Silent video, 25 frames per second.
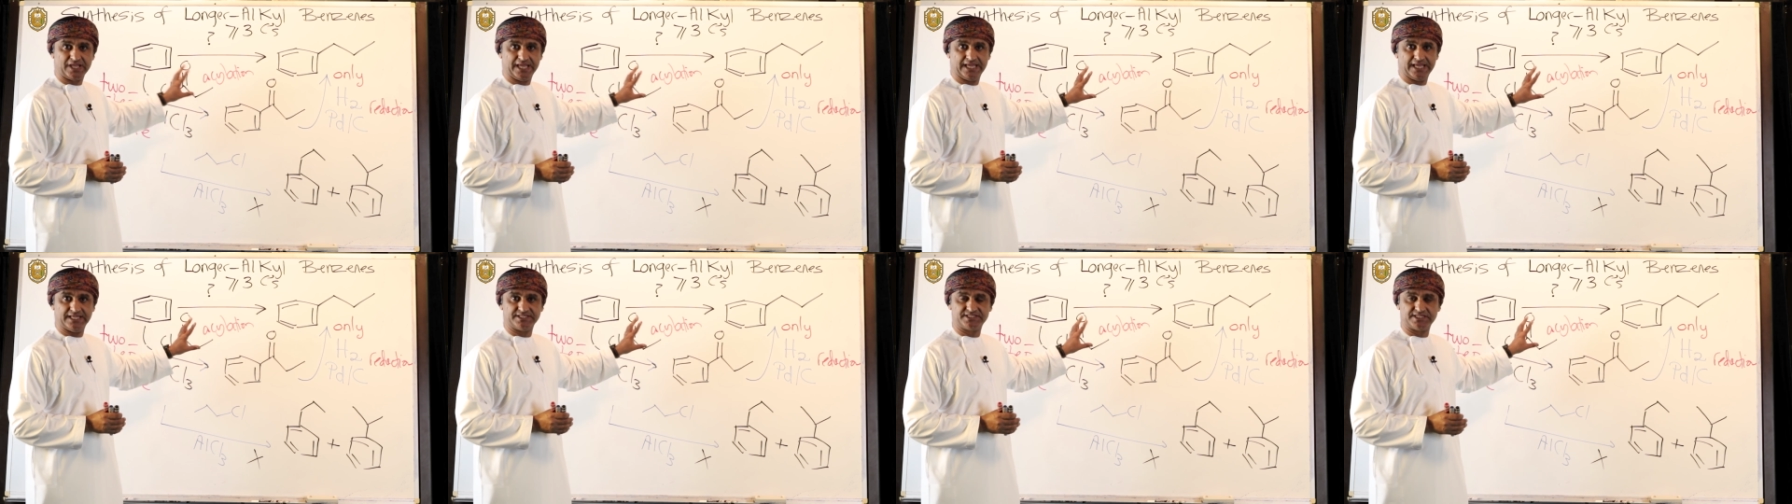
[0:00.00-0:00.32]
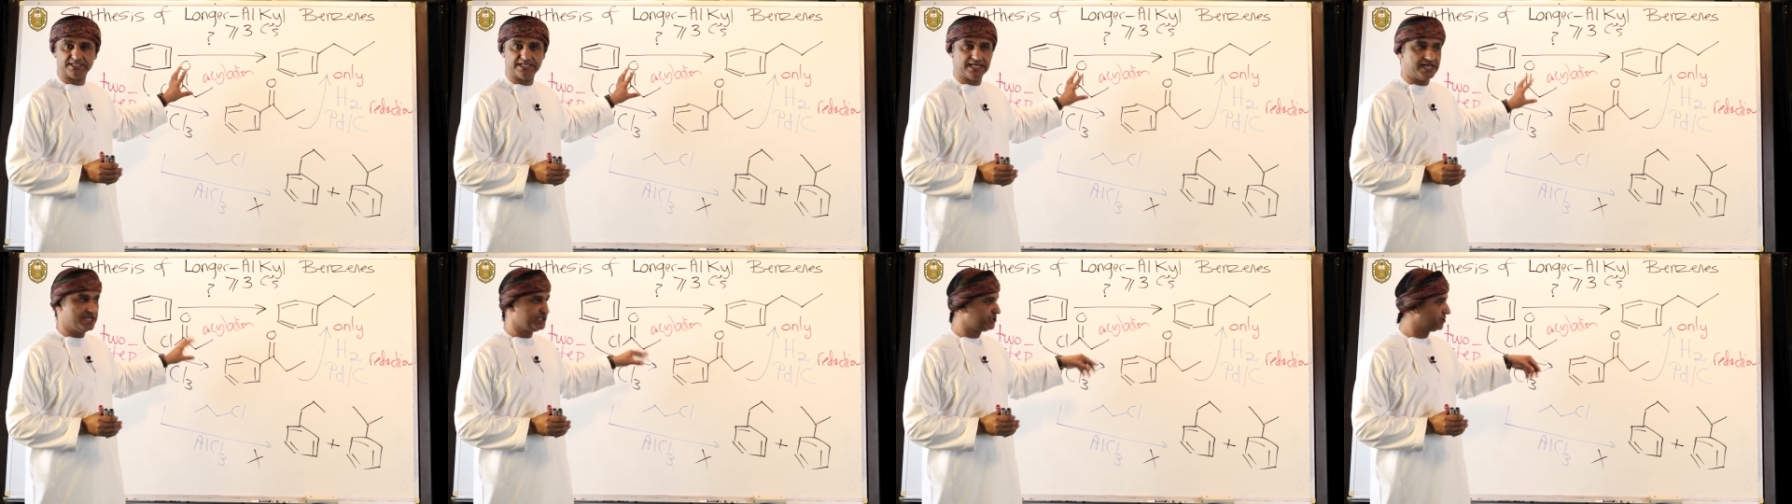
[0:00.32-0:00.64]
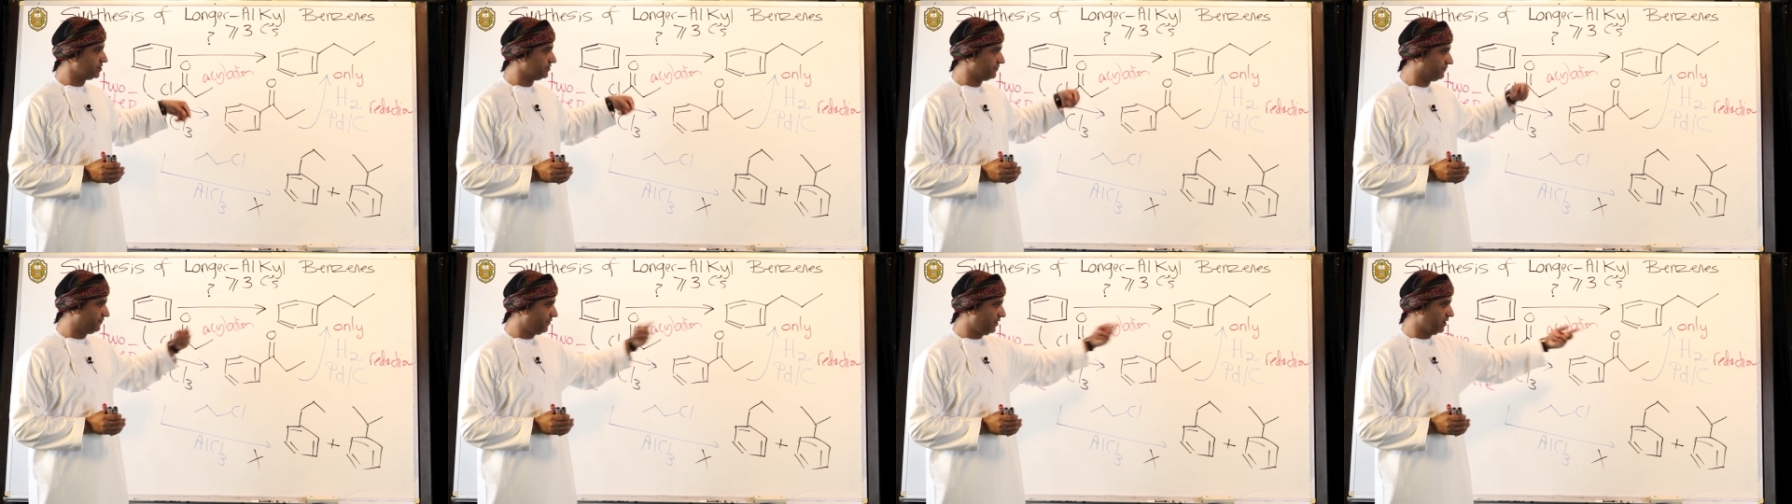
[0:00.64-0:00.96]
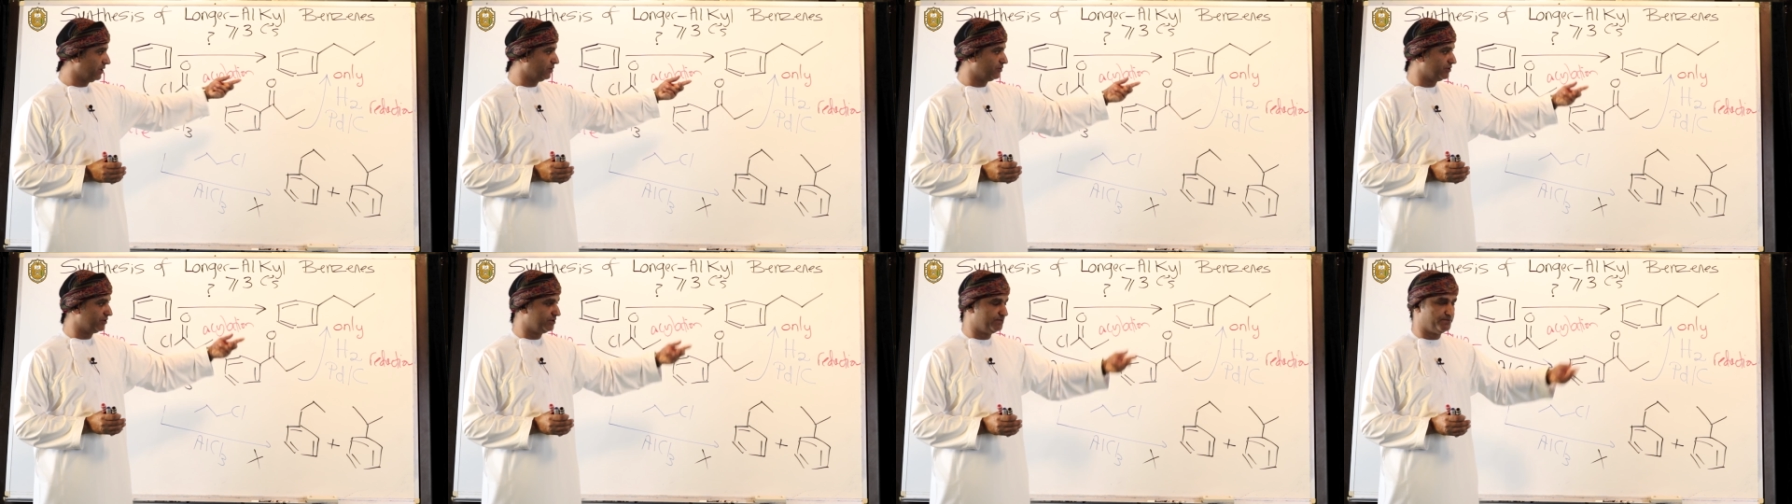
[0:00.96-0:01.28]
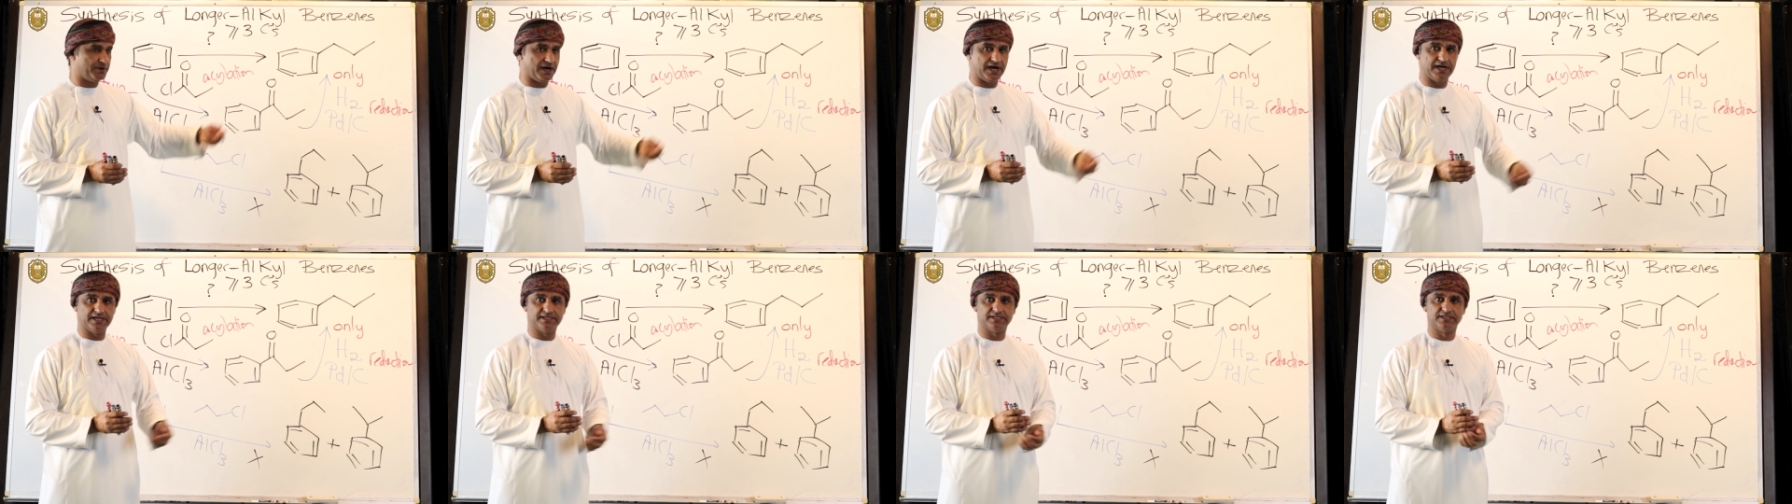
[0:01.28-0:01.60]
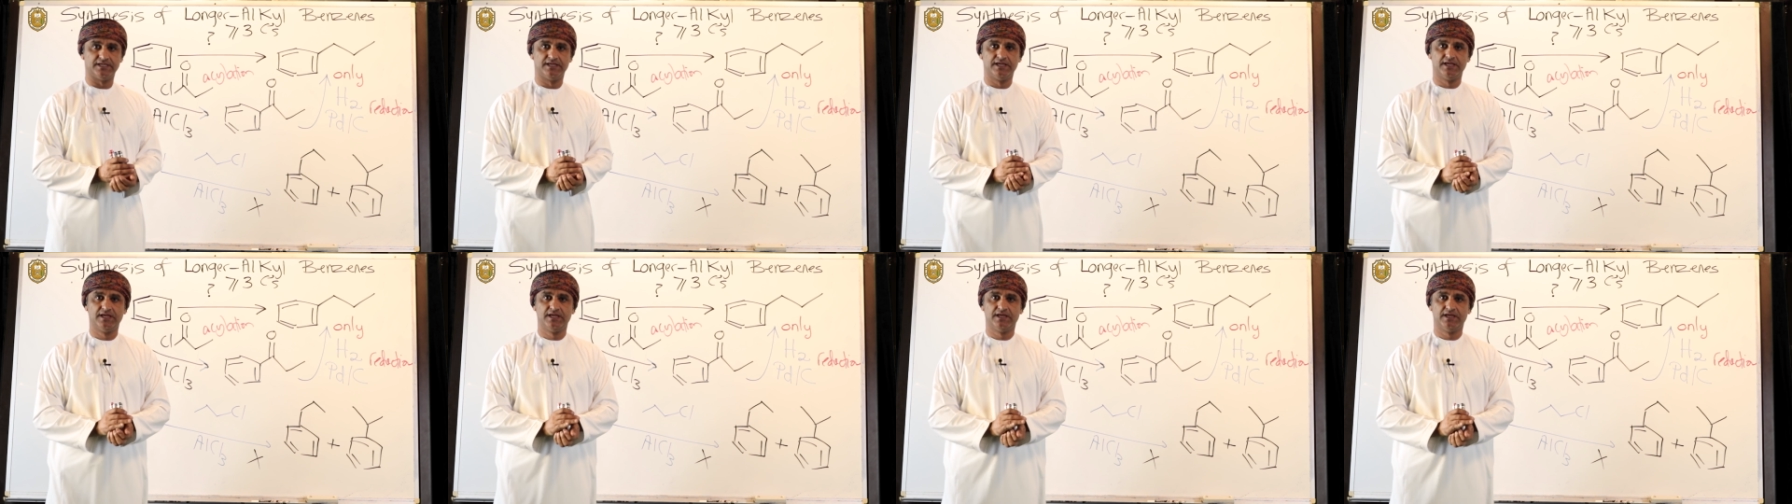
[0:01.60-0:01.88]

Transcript: acylation followed by